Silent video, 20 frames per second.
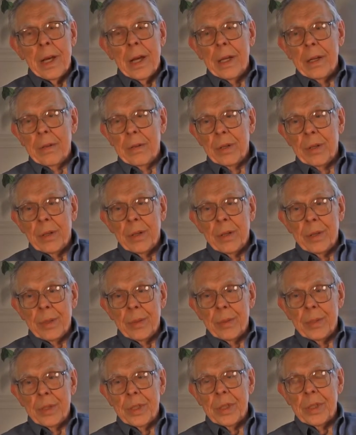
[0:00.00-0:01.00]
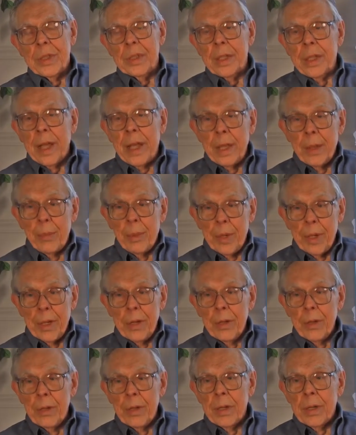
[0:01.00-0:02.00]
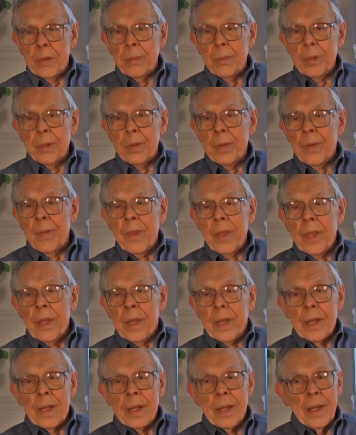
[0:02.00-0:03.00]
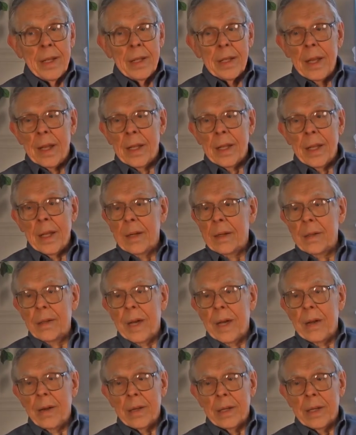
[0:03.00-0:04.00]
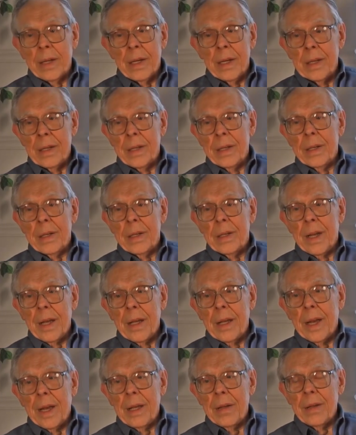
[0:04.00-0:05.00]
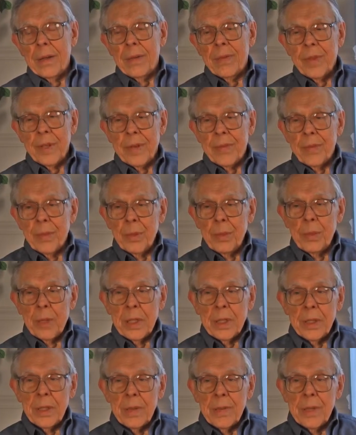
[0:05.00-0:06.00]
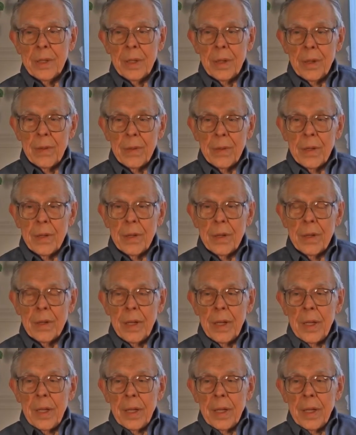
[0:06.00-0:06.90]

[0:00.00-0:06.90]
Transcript: I don't know. It was just an APO number. Mm-hmm. And I don't know how it got there. I don't know if they flew much of it over.